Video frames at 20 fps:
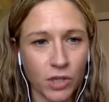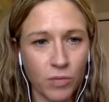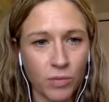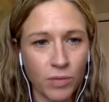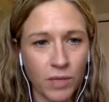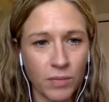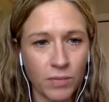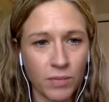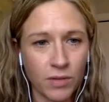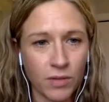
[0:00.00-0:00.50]

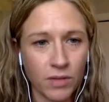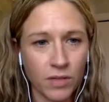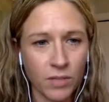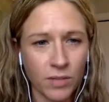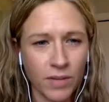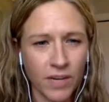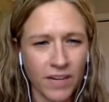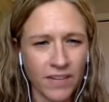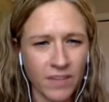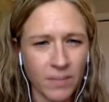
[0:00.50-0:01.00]
people, you
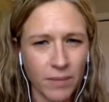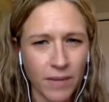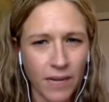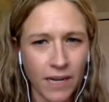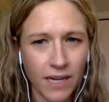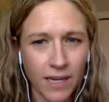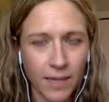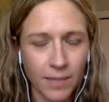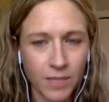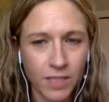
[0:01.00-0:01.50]
might have to
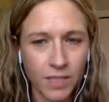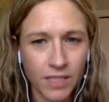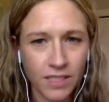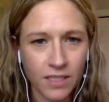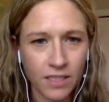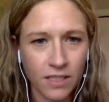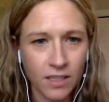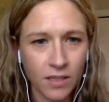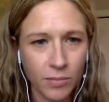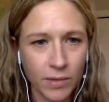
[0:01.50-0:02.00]
back up just a
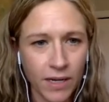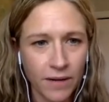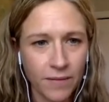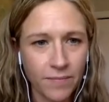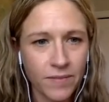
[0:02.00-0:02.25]
little bit.